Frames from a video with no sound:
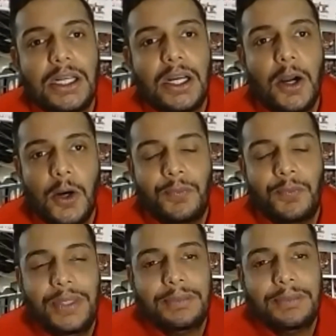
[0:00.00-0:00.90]
of this
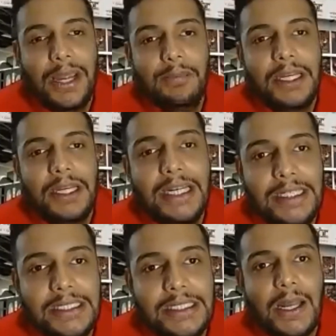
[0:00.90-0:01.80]
pandemic crisis,
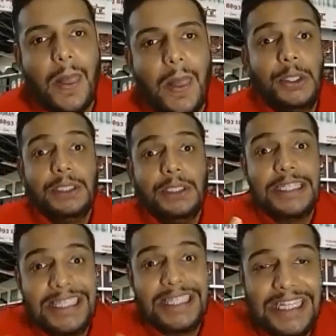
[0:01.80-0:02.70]
because they
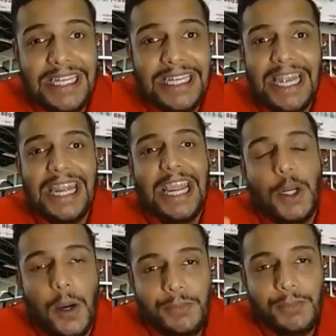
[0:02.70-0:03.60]
see an
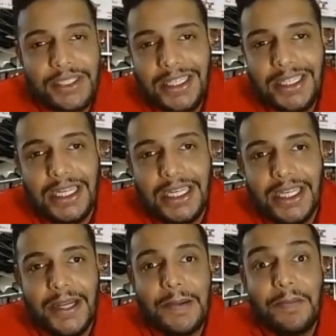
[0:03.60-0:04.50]
opportunity
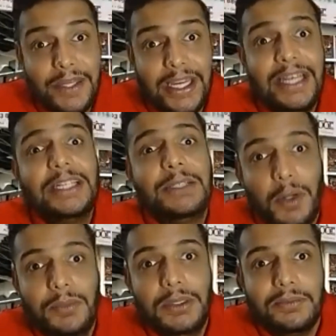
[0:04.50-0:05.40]
in this
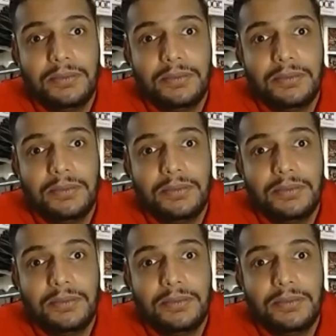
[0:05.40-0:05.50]
problem